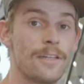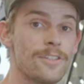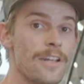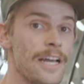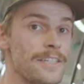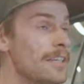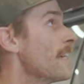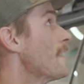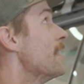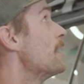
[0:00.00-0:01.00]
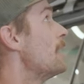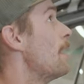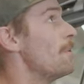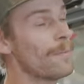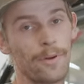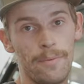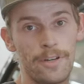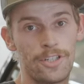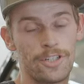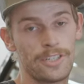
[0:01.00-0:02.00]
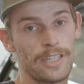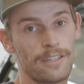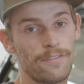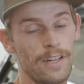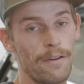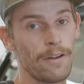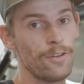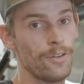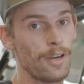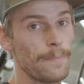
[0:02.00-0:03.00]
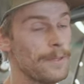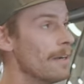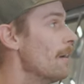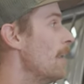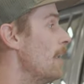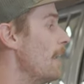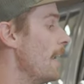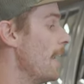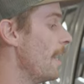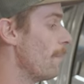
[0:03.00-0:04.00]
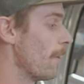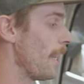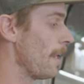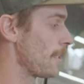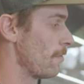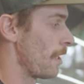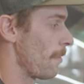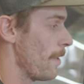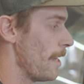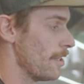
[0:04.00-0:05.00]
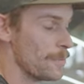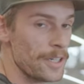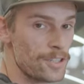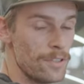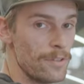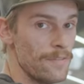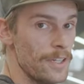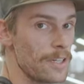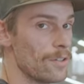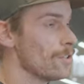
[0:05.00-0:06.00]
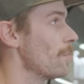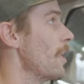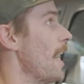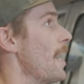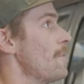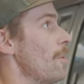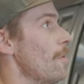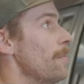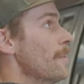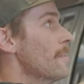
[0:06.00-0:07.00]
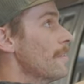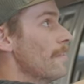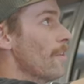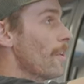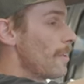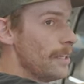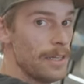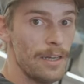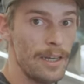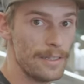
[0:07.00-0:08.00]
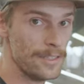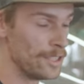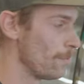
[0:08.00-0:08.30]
So the nice thing at this step, you can pretty much just set the fly rod holder up there. And what I like to recommend, especially with vehicles where the hatch opens vertically, this